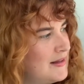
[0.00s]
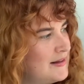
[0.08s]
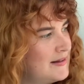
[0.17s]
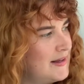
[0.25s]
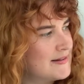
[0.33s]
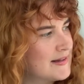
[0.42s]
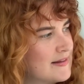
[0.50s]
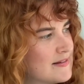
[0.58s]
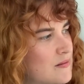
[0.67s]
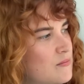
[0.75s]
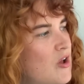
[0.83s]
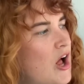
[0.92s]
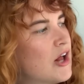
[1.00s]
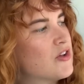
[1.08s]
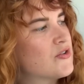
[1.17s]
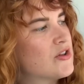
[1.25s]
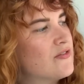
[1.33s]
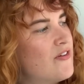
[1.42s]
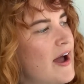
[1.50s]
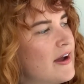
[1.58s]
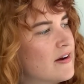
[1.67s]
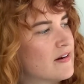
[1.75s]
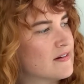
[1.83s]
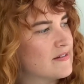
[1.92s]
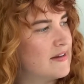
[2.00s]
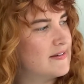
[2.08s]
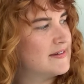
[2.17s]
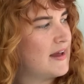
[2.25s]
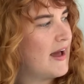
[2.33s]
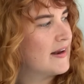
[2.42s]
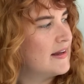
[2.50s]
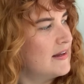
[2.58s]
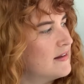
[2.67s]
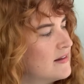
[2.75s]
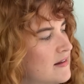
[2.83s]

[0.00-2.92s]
"Let's get some logs for the fire," says Daddy.